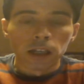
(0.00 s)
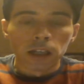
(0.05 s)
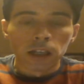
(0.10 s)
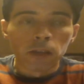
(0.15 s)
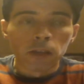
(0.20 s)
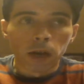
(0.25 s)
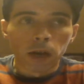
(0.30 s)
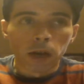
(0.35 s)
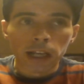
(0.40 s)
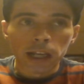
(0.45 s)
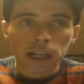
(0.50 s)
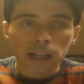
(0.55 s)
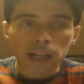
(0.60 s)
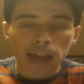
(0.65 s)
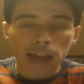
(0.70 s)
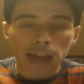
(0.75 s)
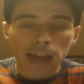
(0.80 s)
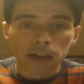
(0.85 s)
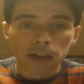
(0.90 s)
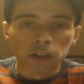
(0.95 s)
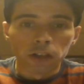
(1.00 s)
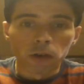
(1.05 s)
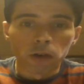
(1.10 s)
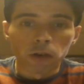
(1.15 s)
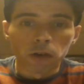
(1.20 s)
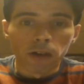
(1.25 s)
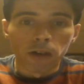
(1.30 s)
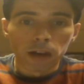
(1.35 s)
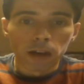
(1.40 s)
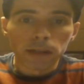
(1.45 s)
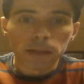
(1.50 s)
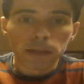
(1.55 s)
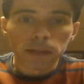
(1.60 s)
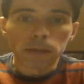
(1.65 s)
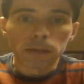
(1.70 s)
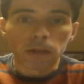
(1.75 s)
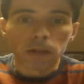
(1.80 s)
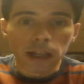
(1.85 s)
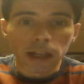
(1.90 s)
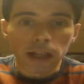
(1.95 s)
You want to get 1,000 to 1,200
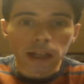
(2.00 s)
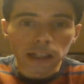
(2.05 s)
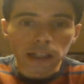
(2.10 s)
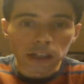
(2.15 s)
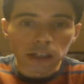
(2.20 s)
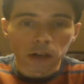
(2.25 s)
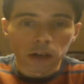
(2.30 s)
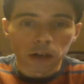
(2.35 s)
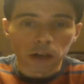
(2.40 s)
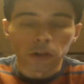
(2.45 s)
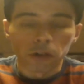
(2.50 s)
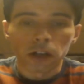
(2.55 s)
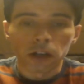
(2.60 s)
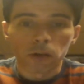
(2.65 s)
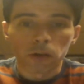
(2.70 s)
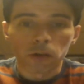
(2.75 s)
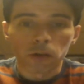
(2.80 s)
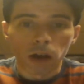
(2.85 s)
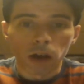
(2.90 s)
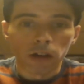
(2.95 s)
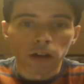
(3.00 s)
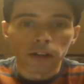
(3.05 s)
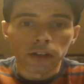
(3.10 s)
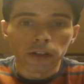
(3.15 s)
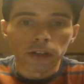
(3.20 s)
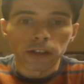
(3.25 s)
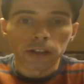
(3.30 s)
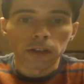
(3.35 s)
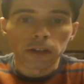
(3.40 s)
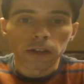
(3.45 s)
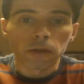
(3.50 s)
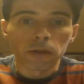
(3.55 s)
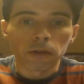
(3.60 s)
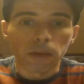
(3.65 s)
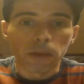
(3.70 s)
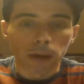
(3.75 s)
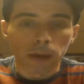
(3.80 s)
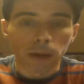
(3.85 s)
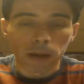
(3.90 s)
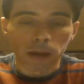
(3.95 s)
people in these circles that are relevant to the
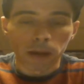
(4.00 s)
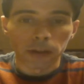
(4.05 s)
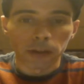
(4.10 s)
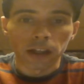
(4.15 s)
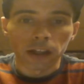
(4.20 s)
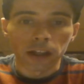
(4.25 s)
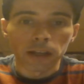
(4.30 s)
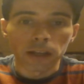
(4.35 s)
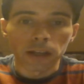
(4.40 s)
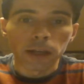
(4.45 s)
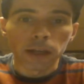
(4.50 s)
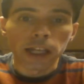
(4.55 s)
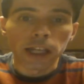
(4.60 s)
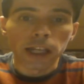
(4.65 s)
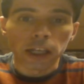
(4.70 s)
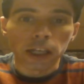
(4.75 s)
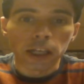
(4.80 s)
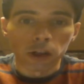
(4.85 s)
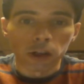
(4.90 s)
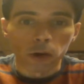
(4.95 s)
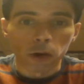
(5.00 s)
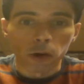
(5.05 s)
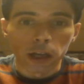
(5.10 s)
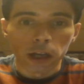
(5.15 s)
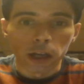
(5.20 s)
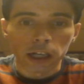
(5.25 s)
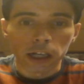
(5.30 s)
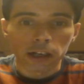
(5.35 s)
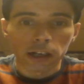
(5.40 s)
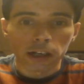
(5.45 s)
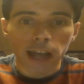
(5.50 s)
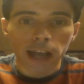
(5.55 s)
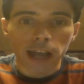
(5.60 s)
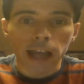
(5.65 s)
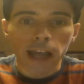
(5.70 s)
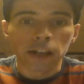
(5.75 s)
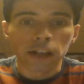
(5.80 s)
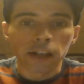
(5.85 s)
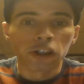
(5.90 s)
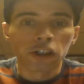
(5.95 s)
purpose of the community you're going to
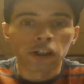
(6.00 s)
create.